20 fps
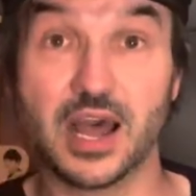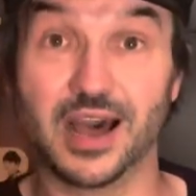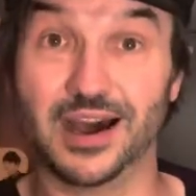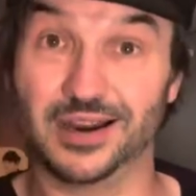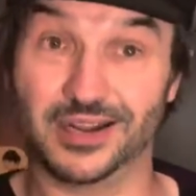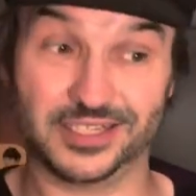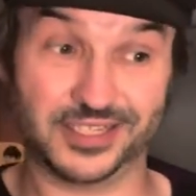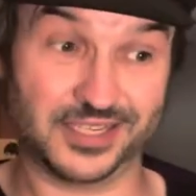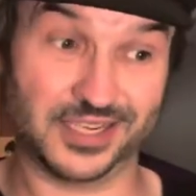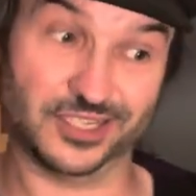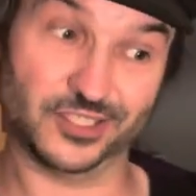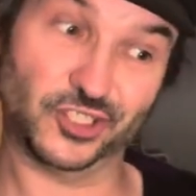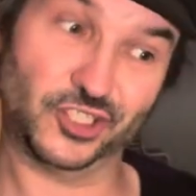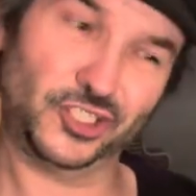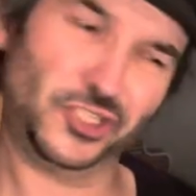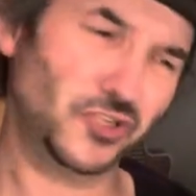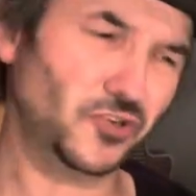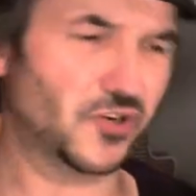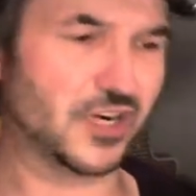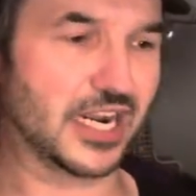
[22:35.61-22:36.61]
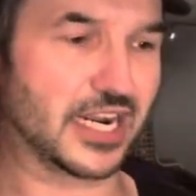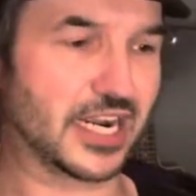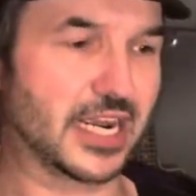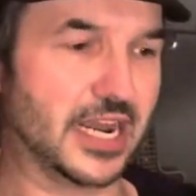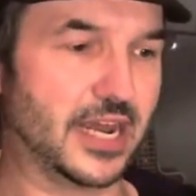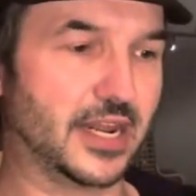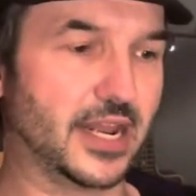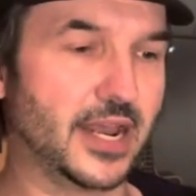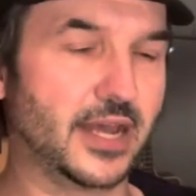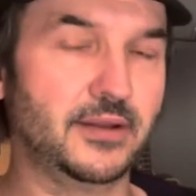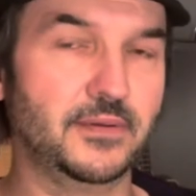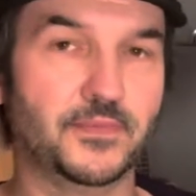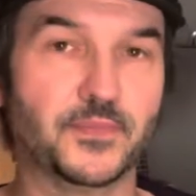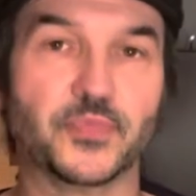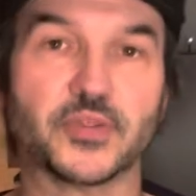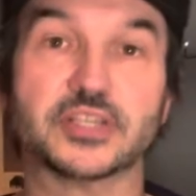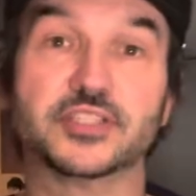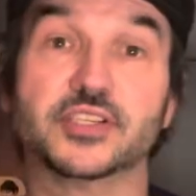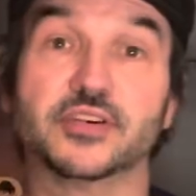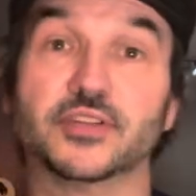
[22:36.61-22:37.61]
And I said, sure I can, Anne.
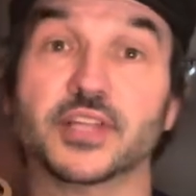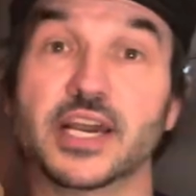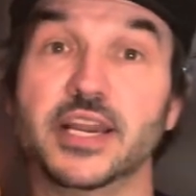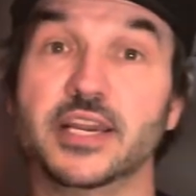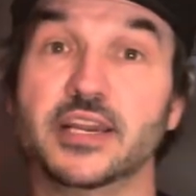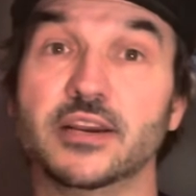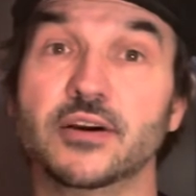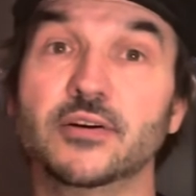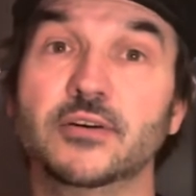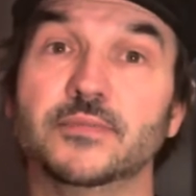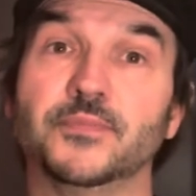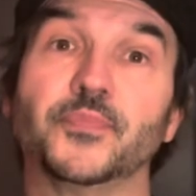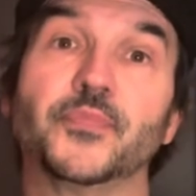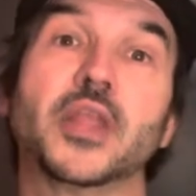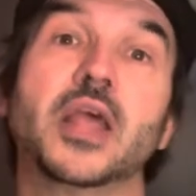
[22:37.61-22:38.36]
So there you go.